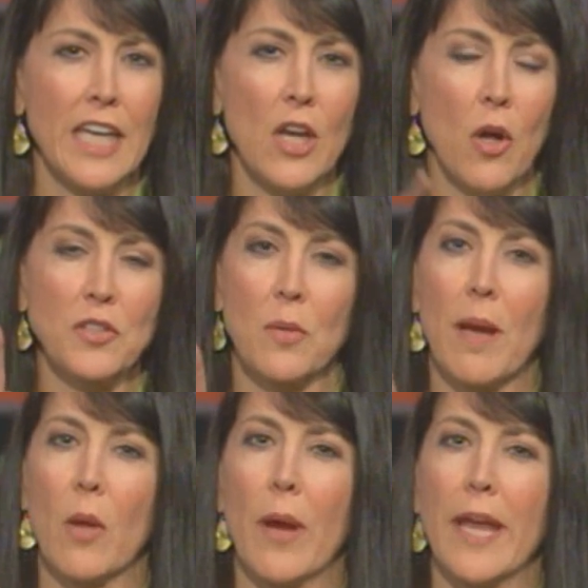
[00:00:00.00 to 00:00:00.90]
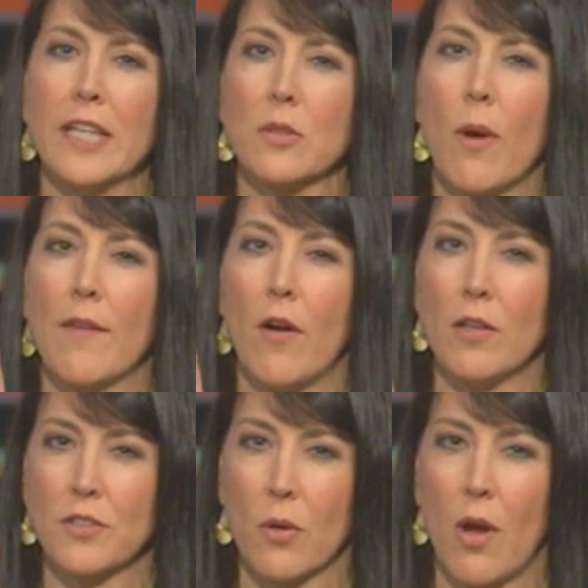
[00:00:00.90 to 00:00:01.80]
And he also, by the way, his wife
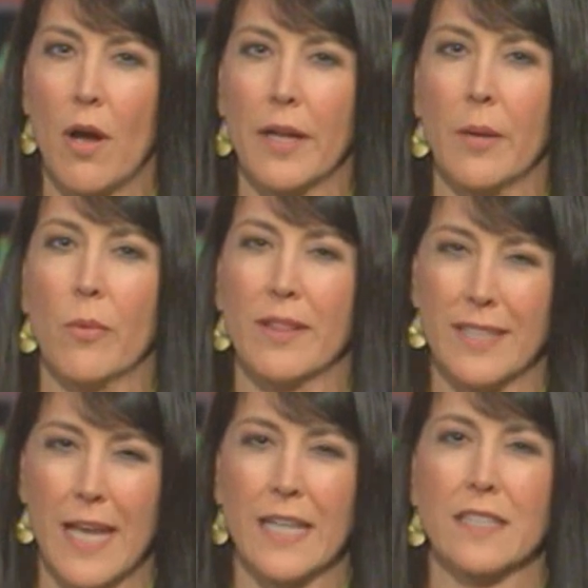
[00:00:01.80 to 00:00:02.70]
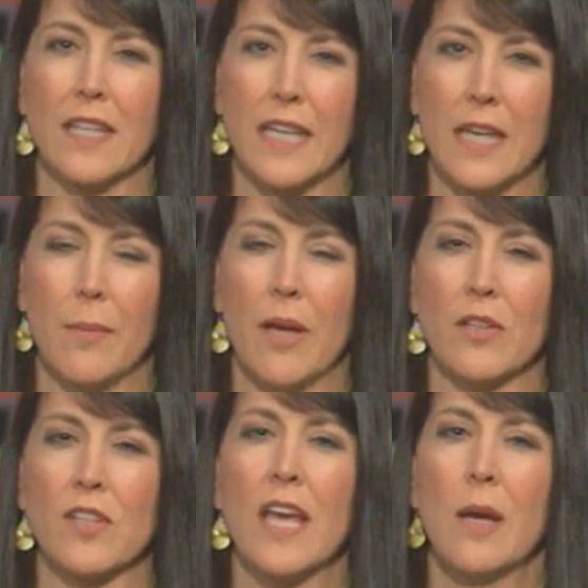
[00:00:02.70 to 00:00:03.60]
also caught him with the texts and the
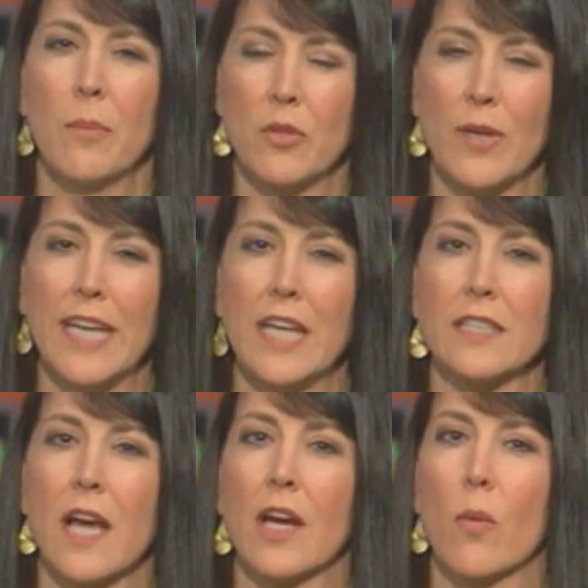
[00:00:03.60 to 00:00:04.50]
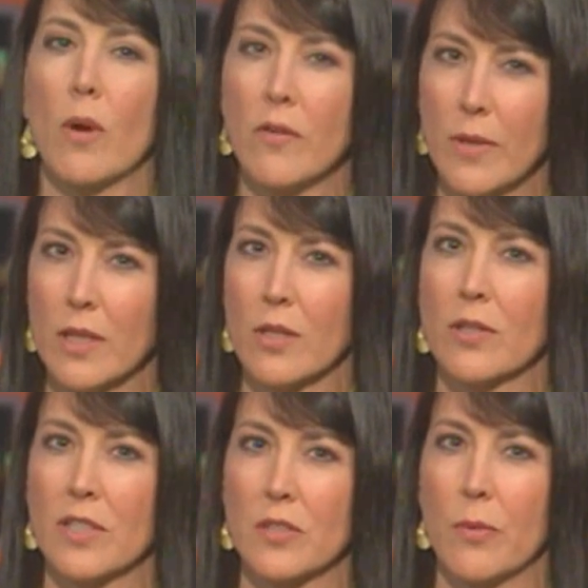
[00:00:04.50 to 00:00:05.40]
emails. Between he and Tiger, what have we
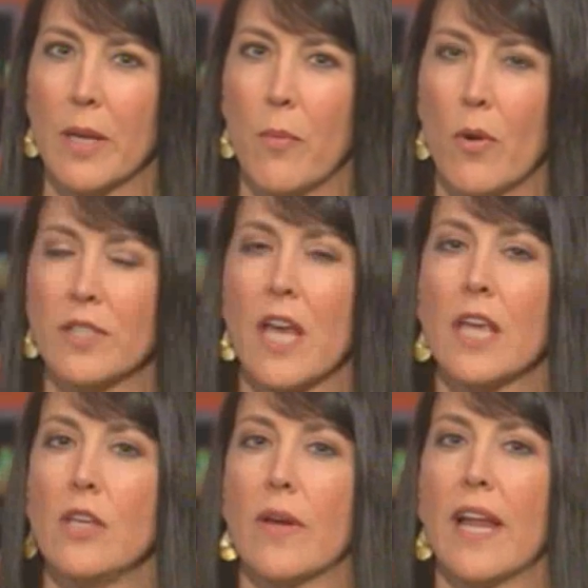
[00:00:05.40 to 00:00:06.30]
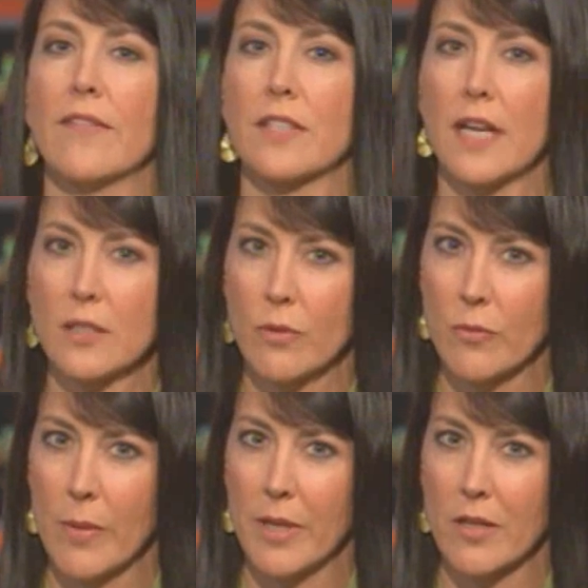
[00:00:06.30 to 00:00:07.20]
learned this week, boys? You can have sex
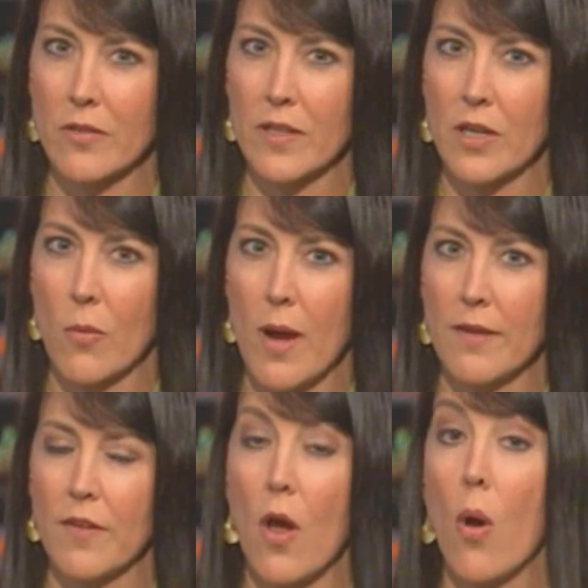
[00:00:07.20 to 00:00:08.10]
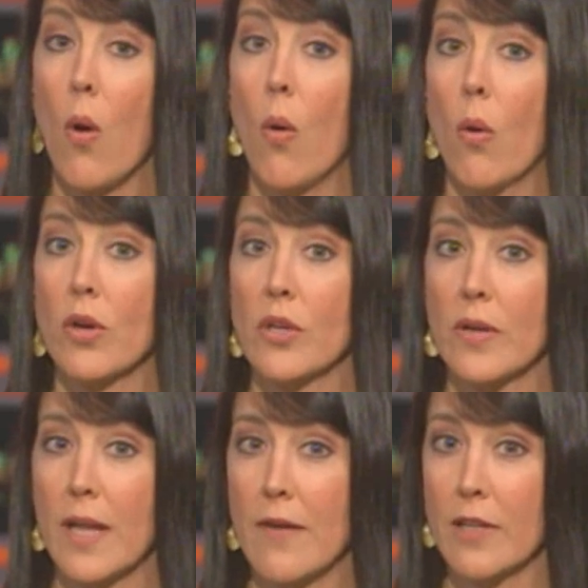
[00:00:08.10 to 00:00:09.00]
with women other than your wife, or
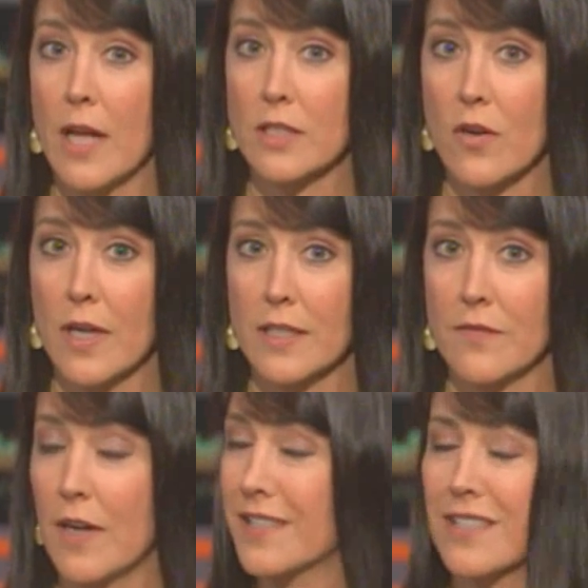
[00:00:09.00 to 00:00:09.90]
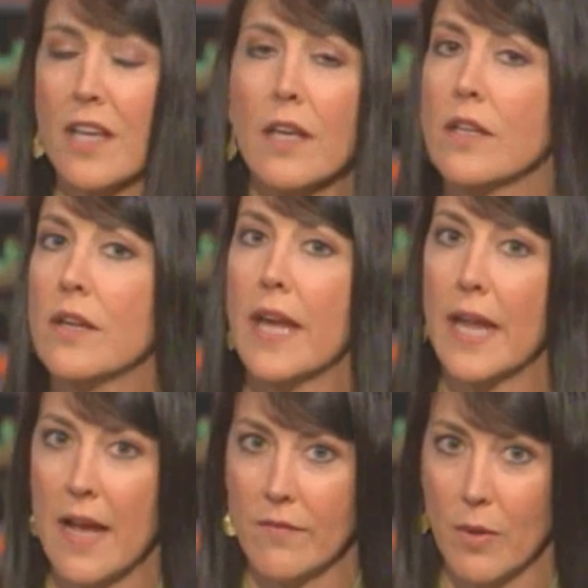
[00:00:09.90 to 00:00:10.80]
you can have electronic devices. You
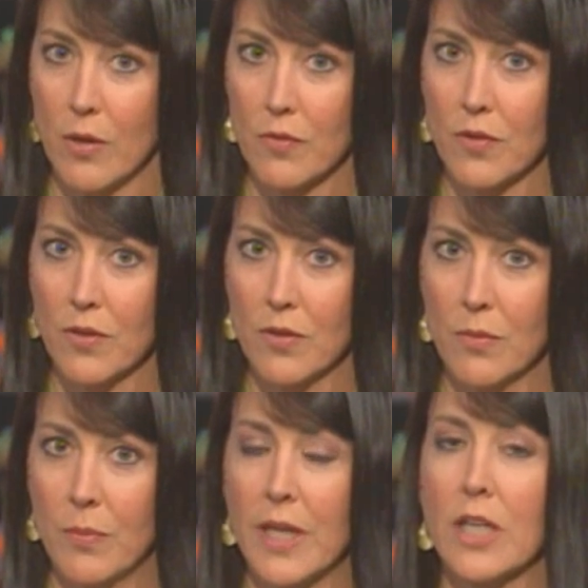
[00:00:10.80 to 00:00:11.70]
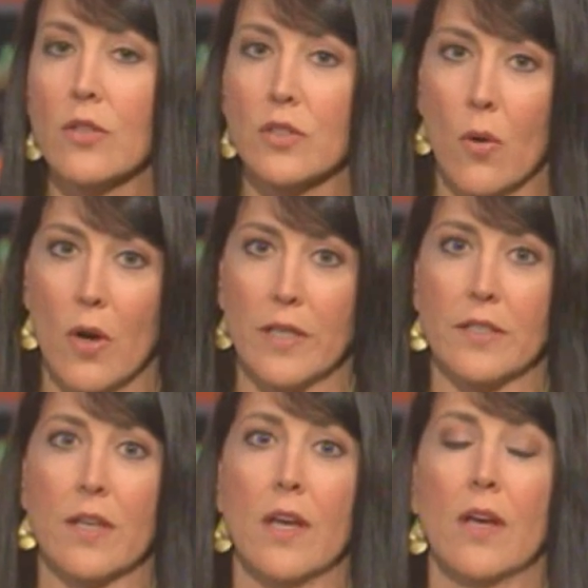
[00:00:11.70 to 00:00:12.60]
can't have both. Pick your All
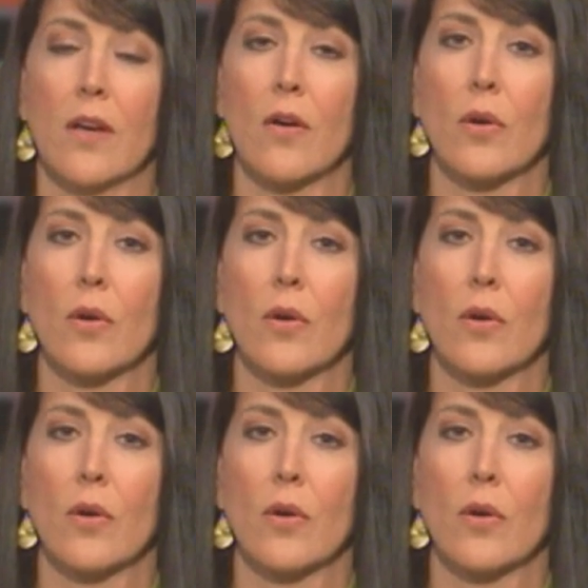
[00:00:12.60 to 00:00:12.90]
toys. Right. Well,